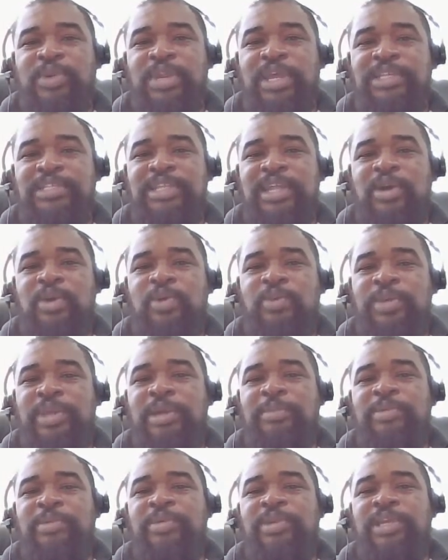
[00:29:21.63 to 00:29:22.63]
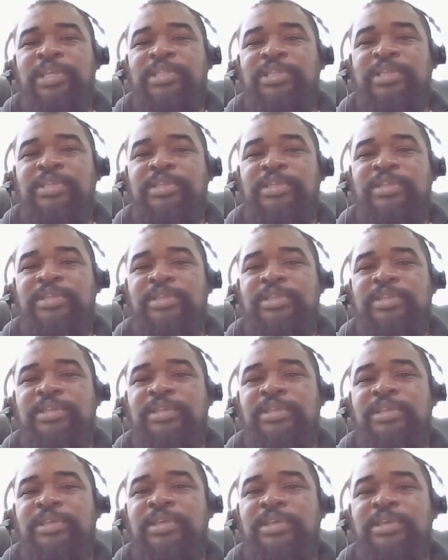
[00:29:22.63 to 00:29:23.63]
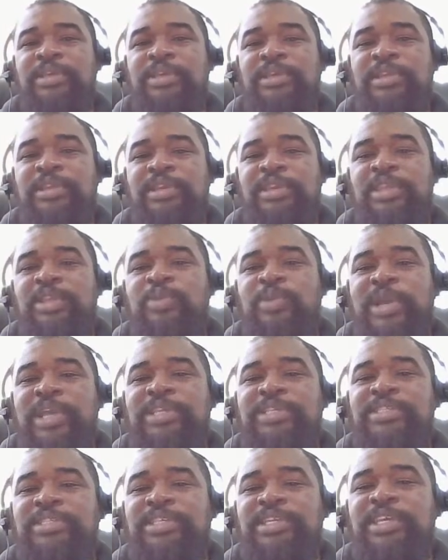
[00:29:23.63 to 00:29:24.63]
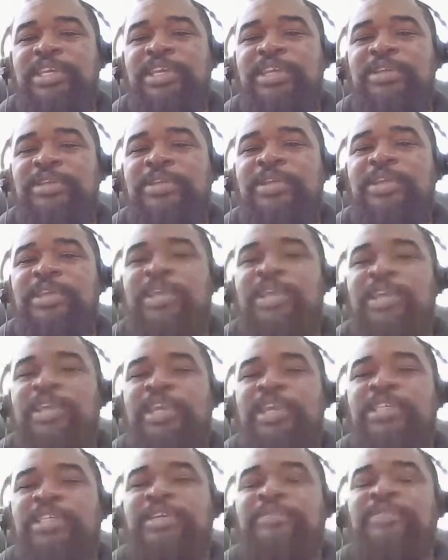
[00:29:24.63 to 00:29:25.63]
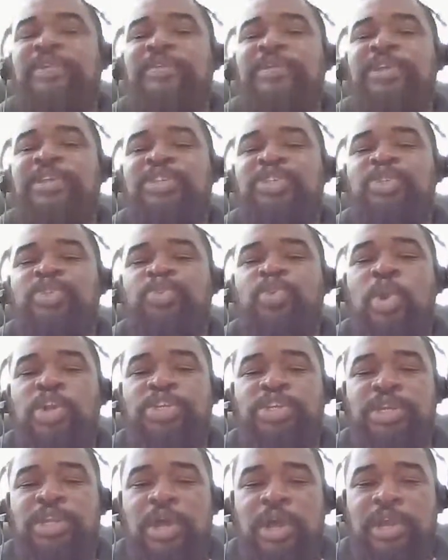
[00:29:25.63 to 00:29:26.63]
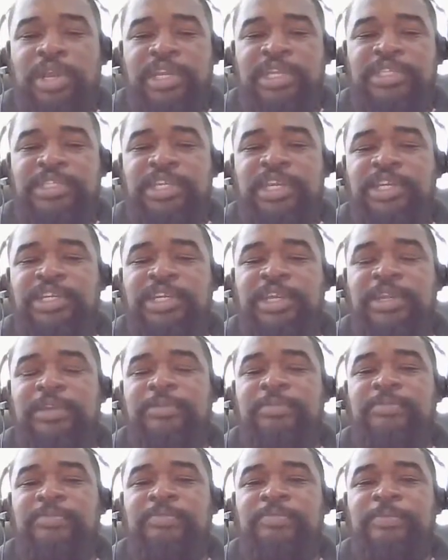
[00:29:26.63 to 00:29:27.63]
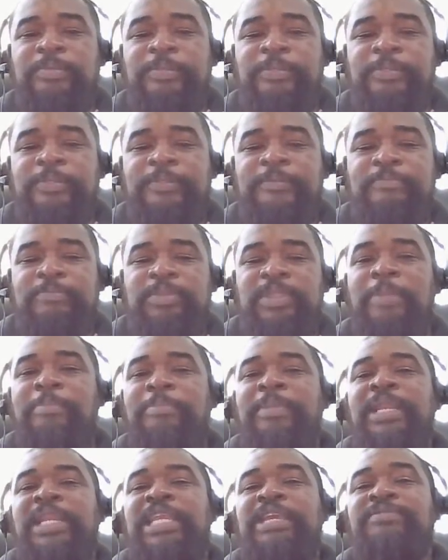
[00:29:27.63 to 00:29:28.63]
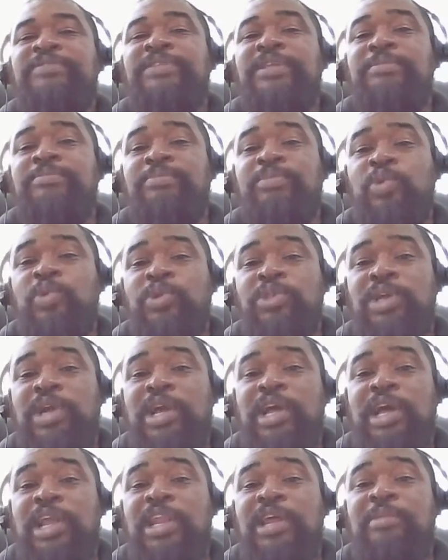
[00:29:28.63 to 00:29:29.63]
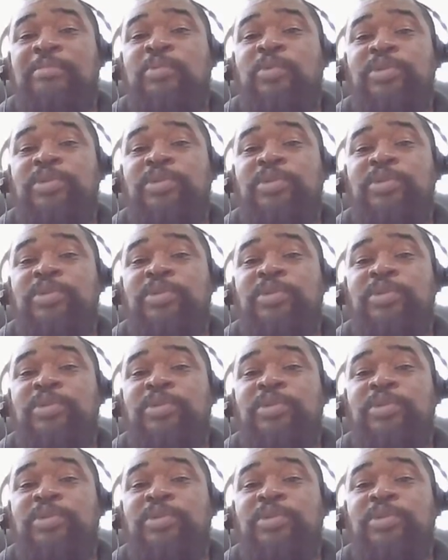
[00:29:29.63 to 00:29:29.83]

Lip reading: No, that's not how we operate. UIC is a very structured organization that believes in protocol